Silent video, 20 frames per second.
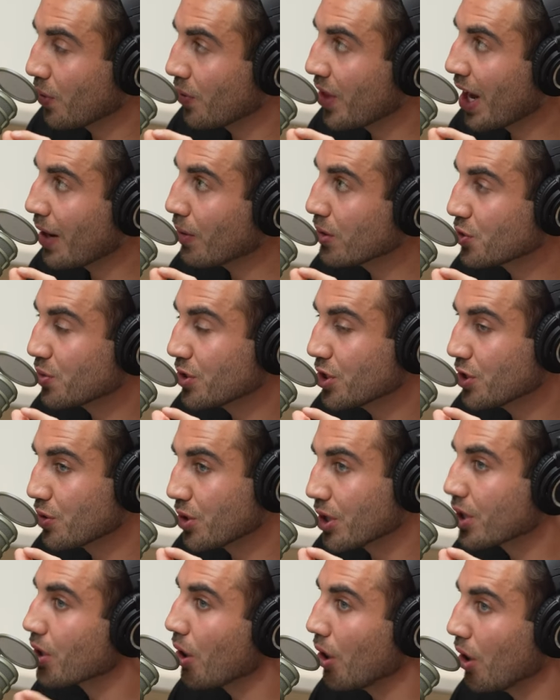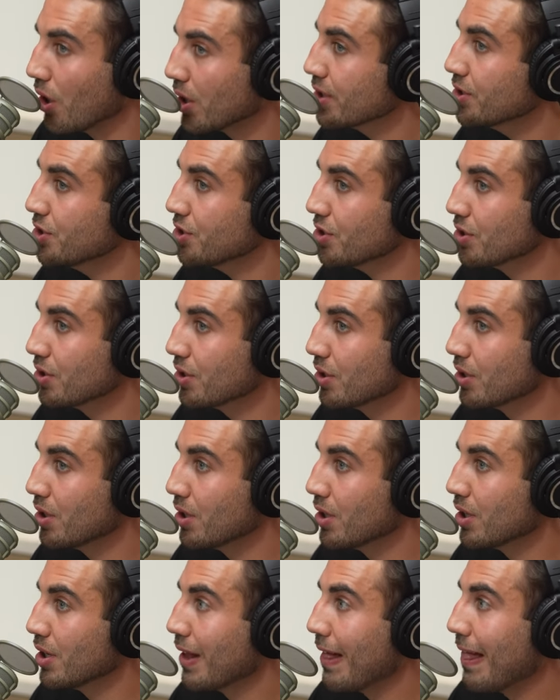That was when you were in college.
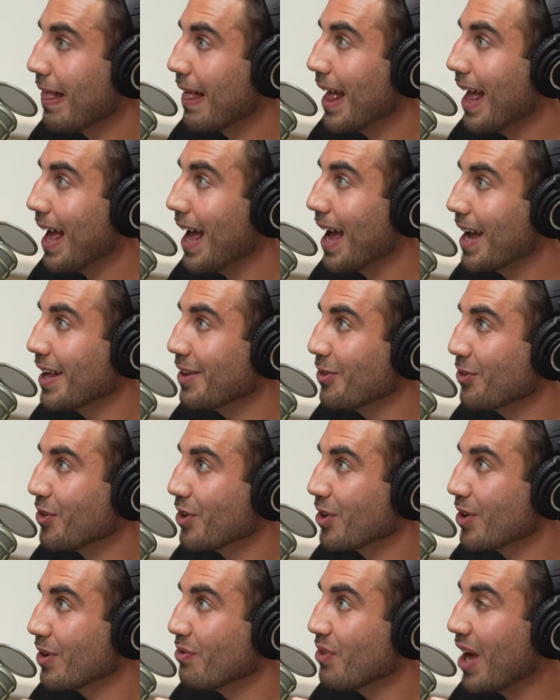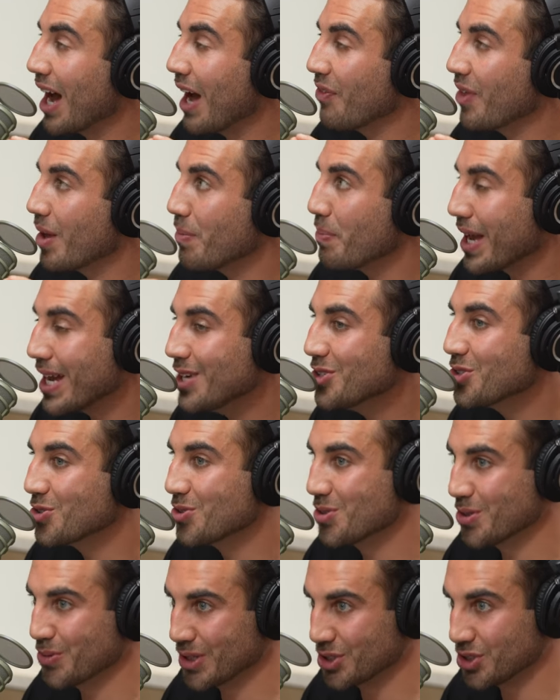Mm-hmm. And had they paid your
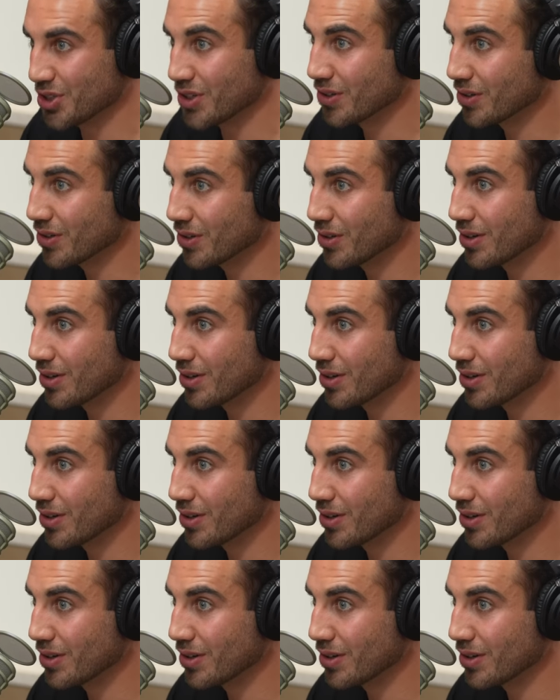tuition?